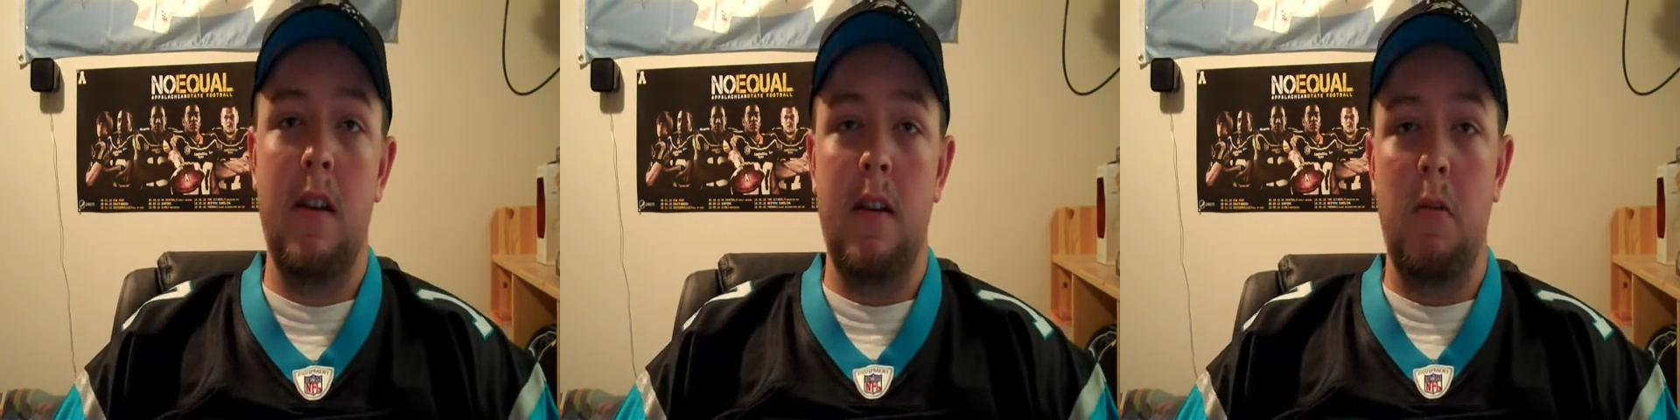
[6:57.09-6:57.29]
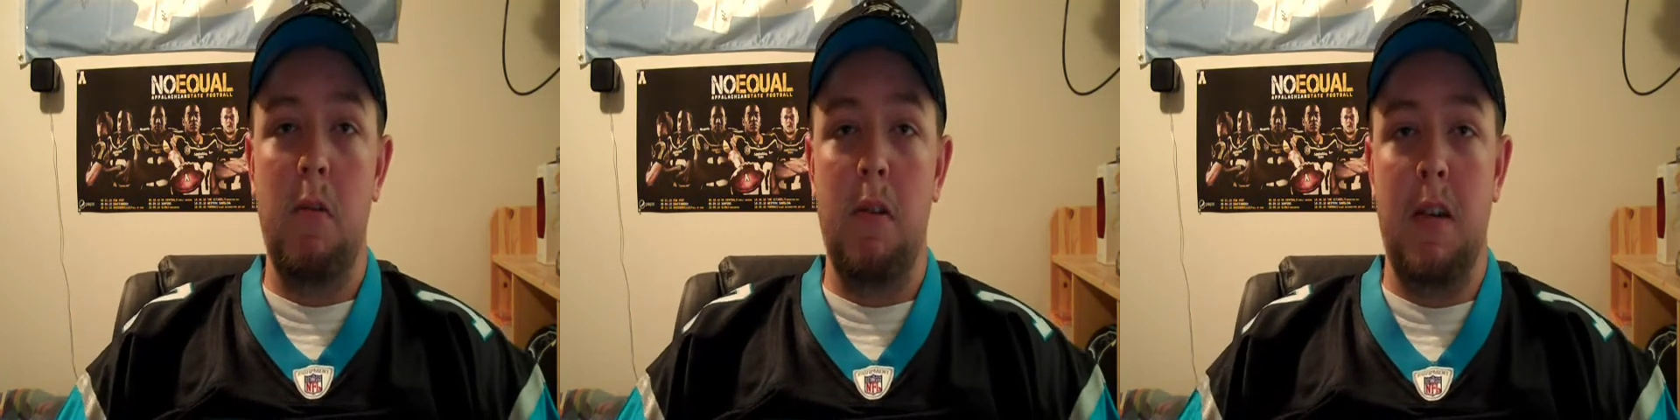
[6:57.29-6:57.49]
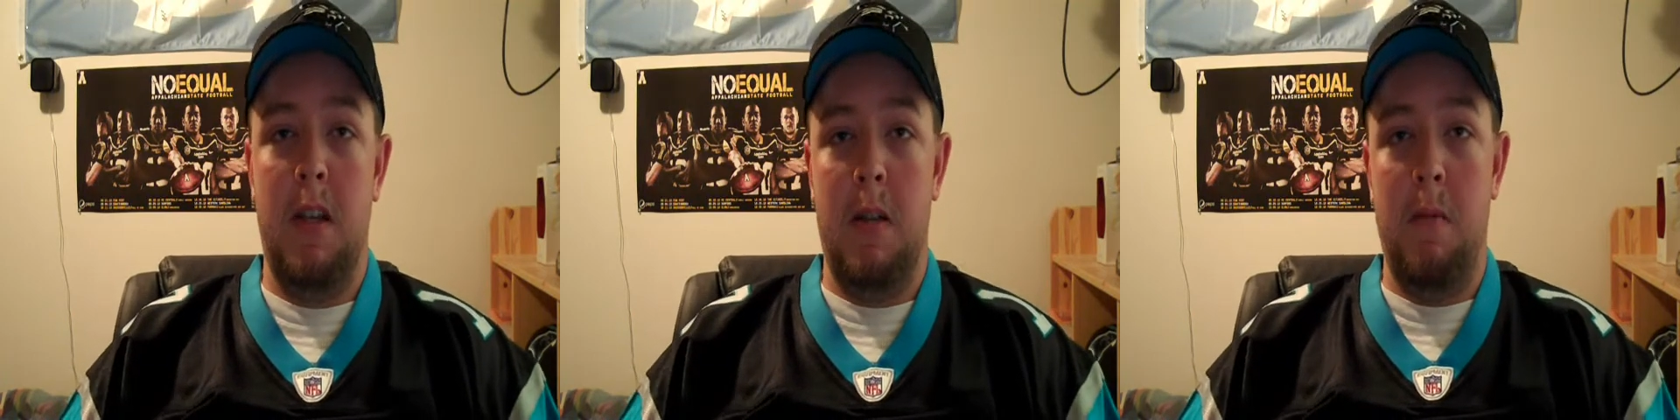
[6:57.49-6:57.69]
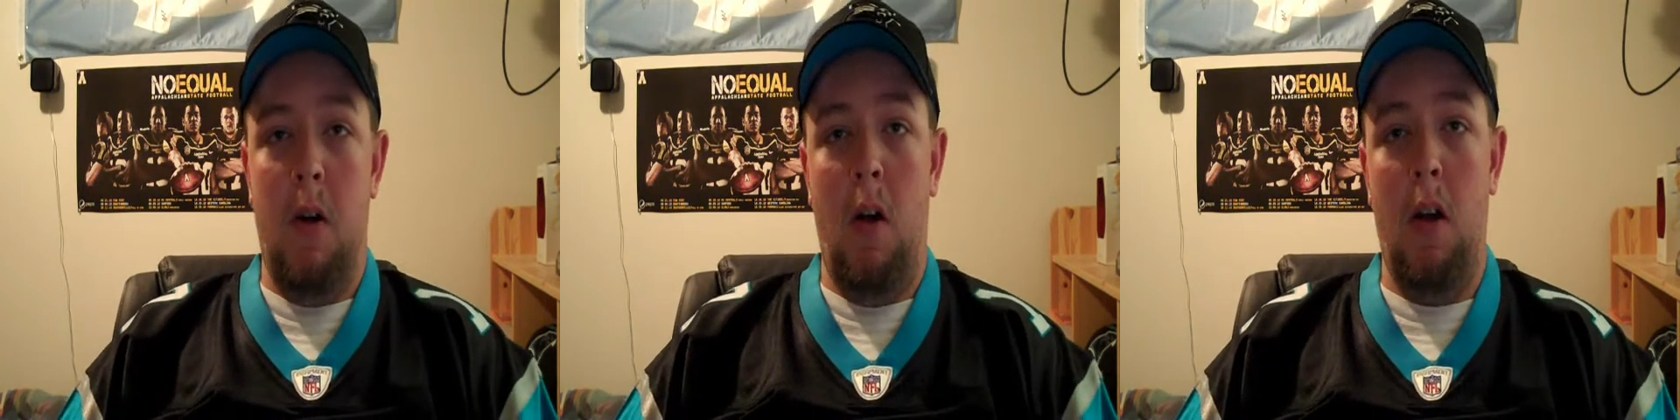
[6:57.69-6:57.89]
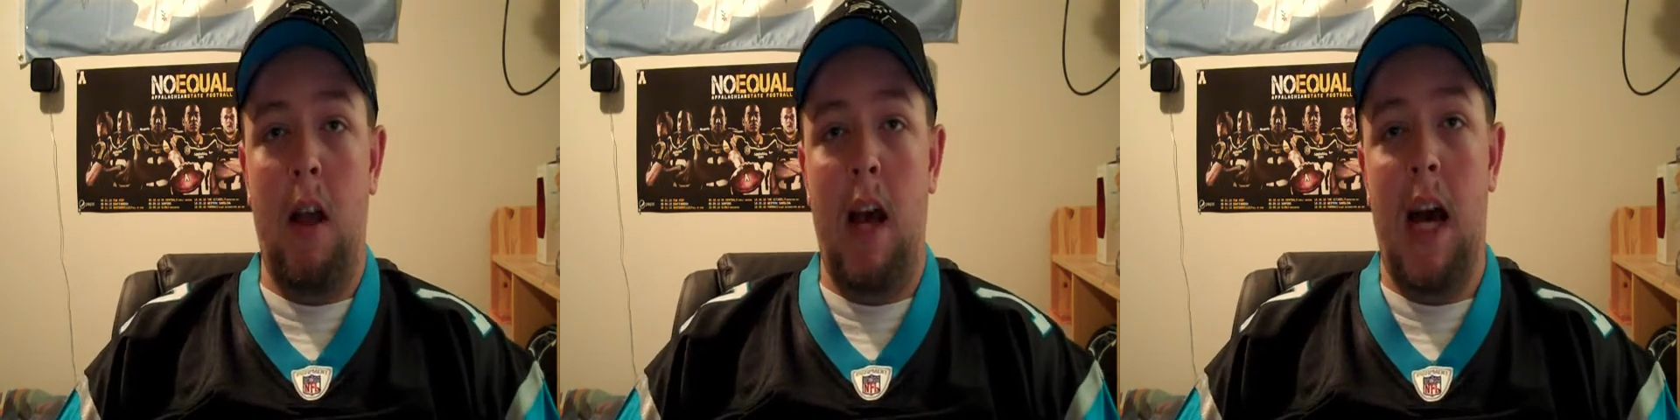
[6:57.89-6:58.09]
Really
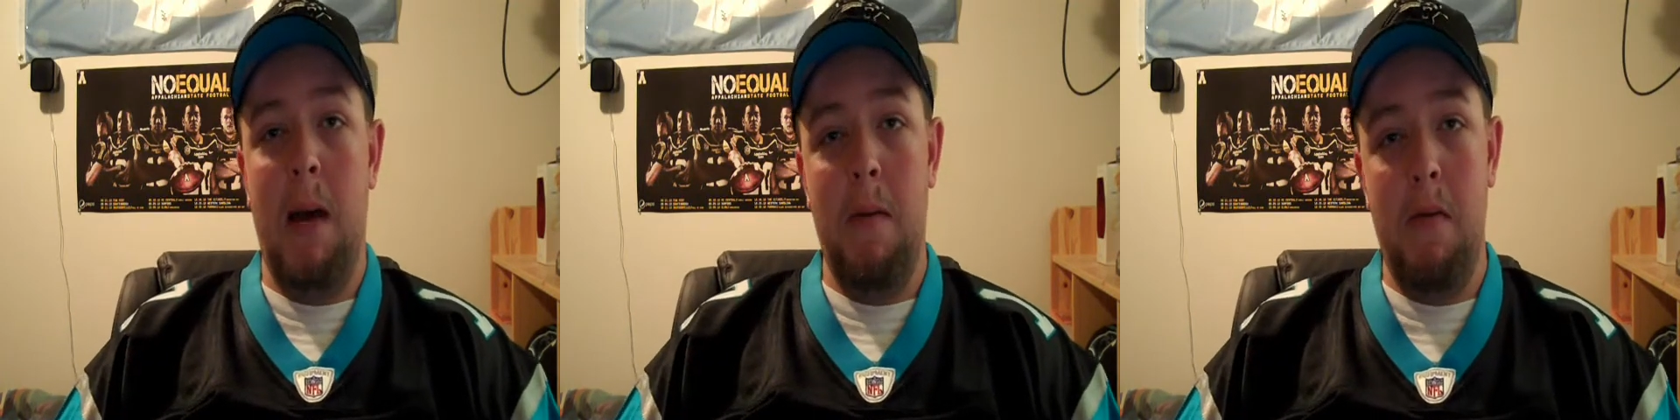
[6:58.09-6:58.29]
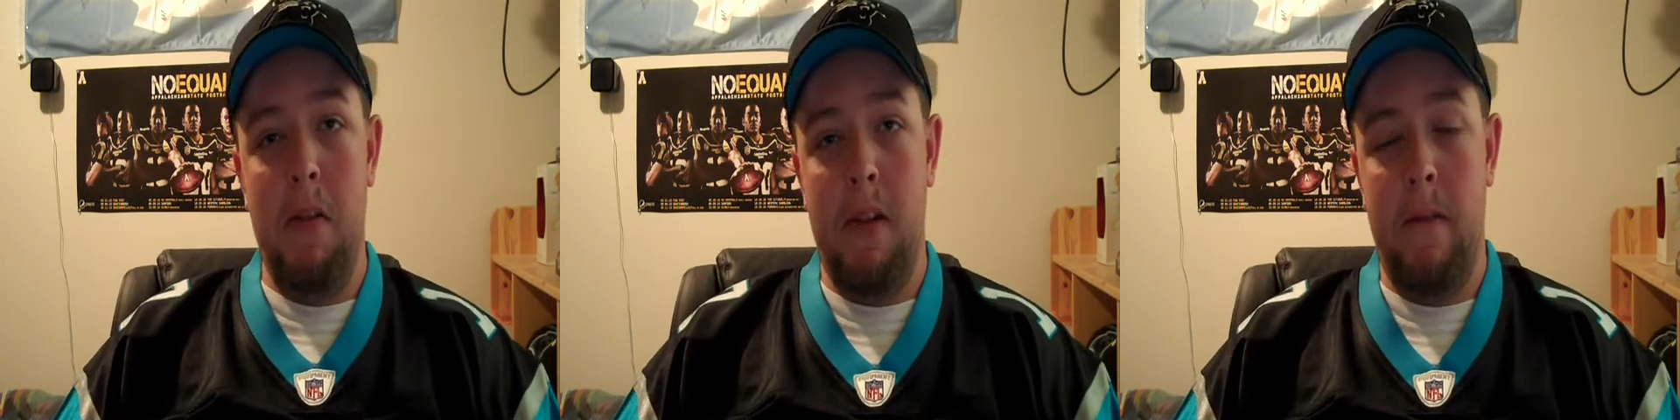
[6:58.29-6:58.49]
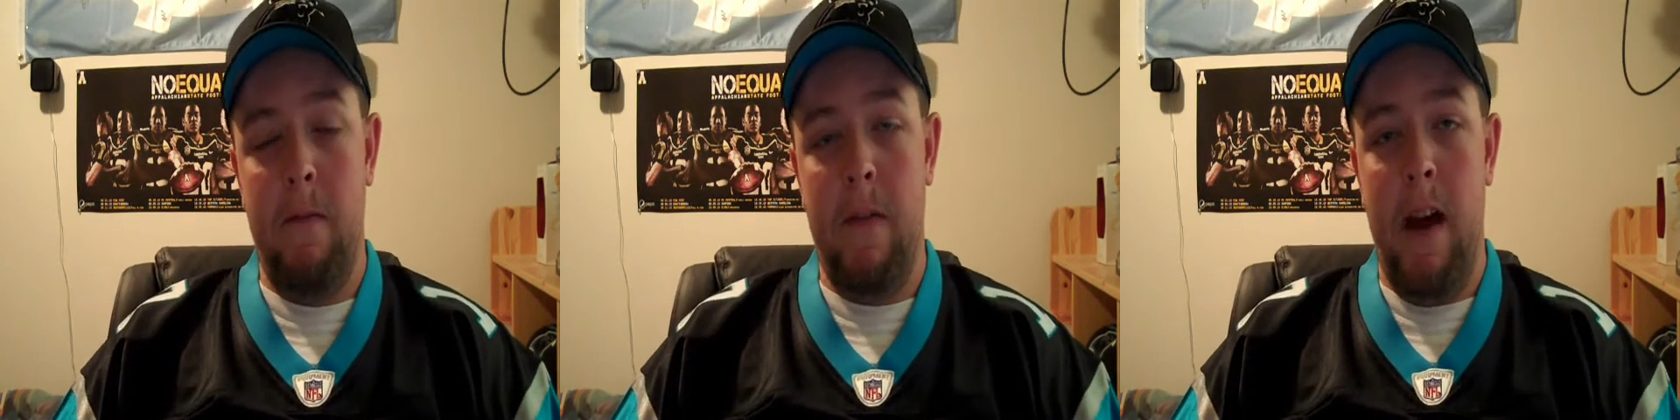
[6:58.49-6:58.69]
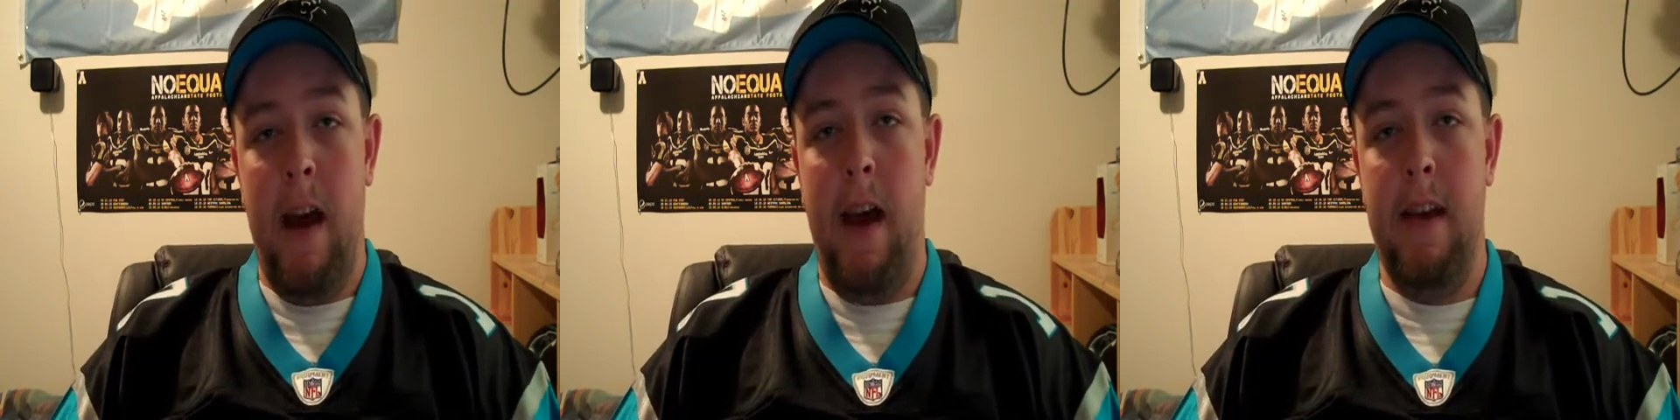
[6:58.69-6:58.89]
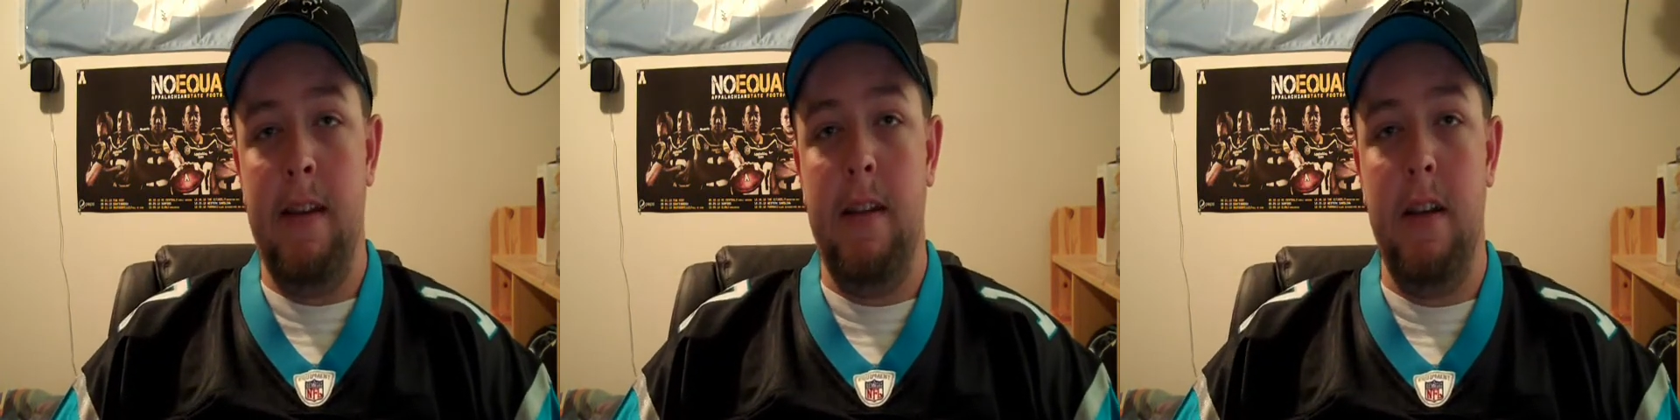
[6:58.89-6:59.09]
small guy, but really
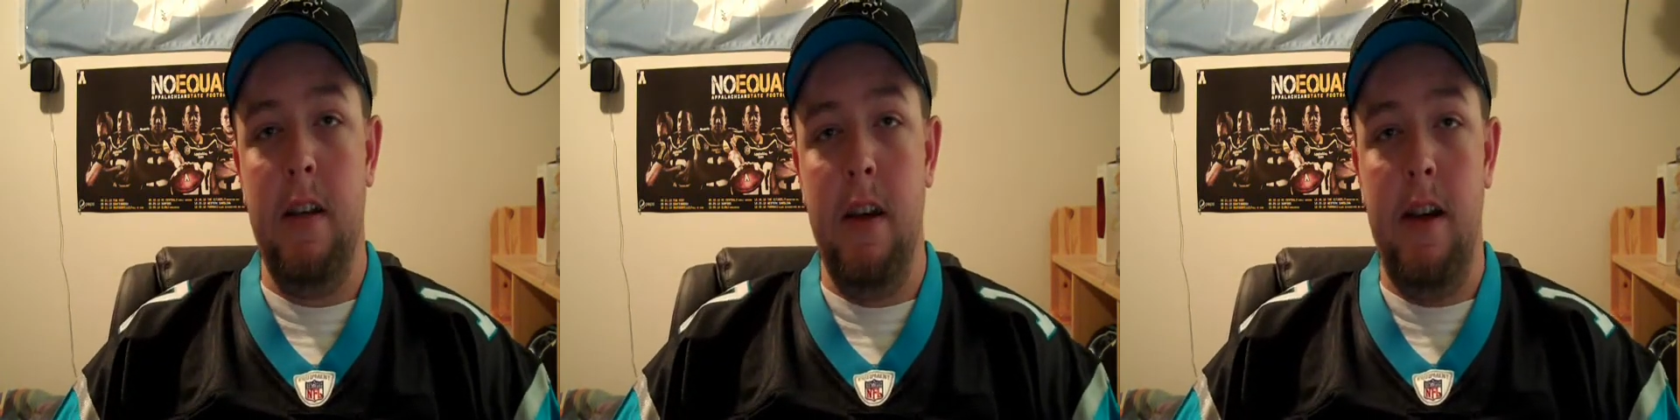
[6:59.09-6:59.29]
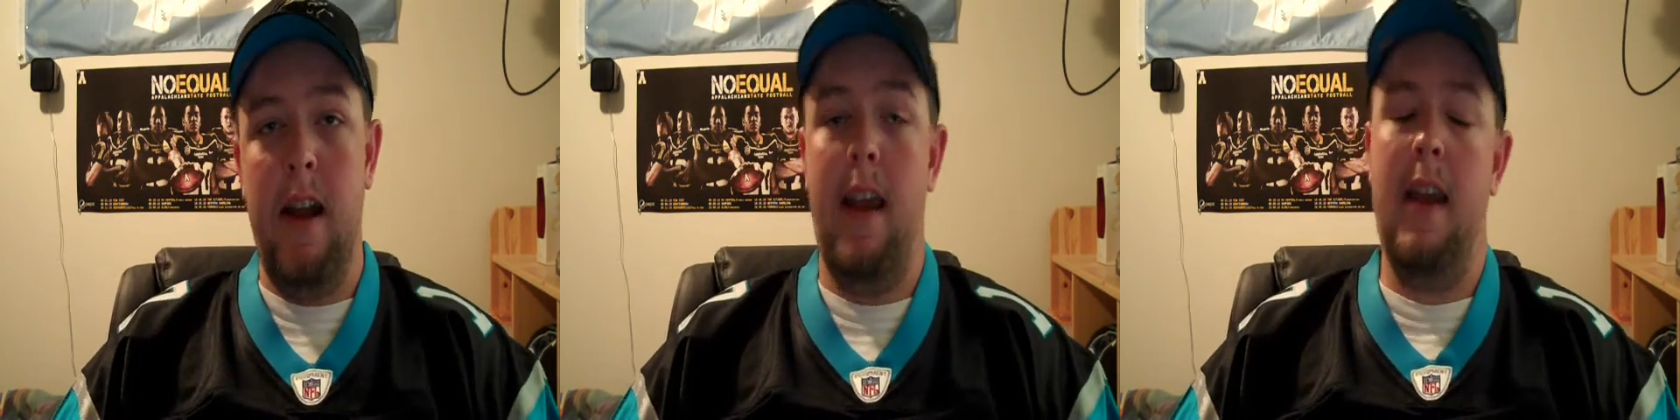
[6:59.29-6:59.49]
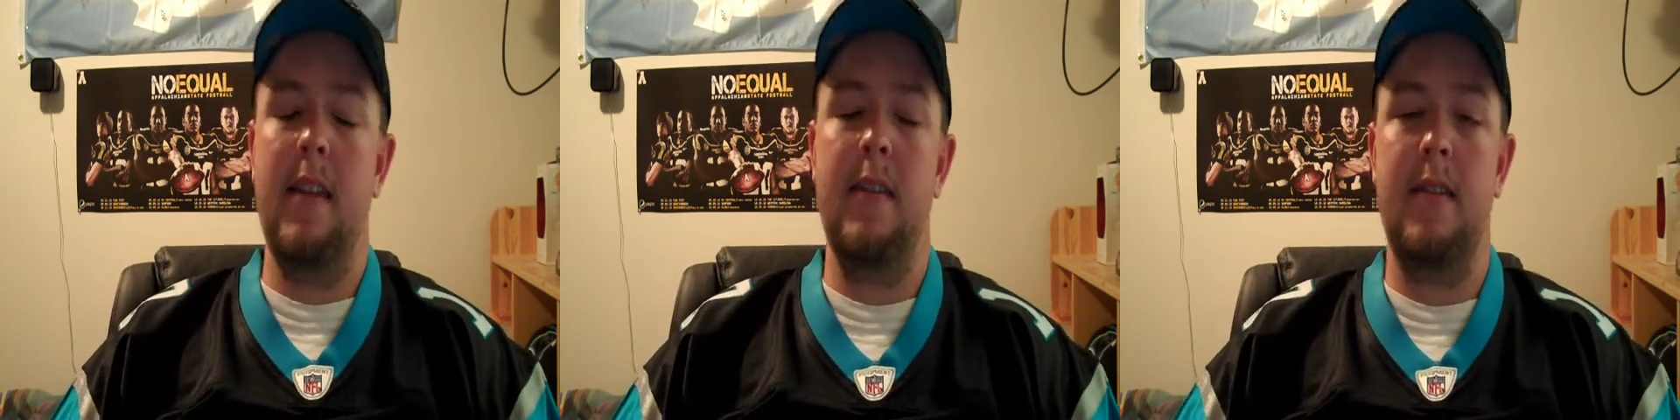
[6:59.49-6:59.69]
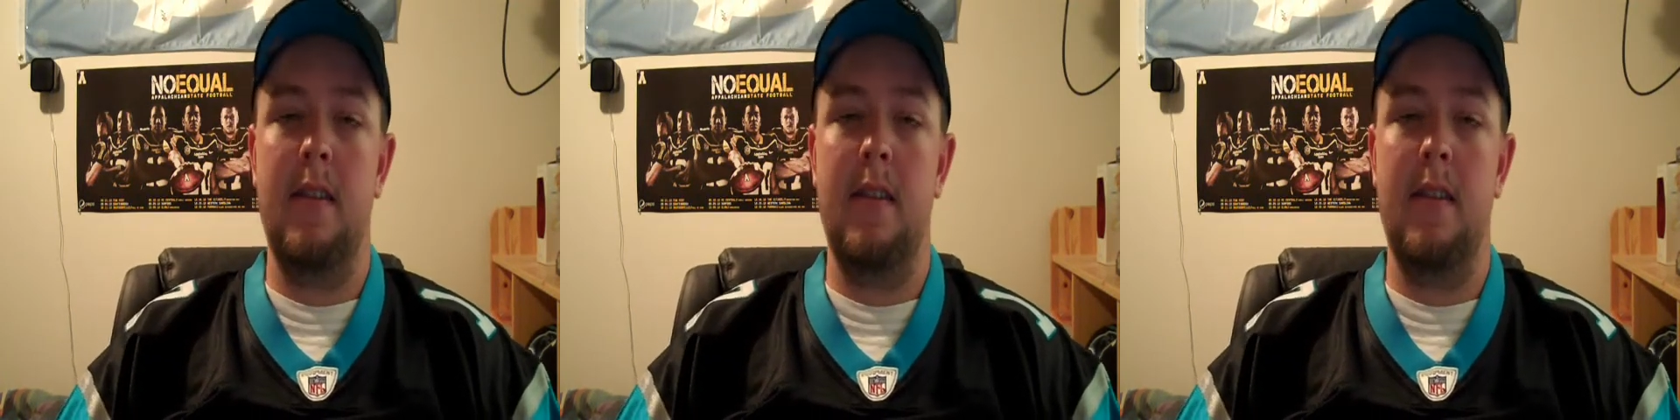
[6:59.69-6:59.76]
fast and good hands,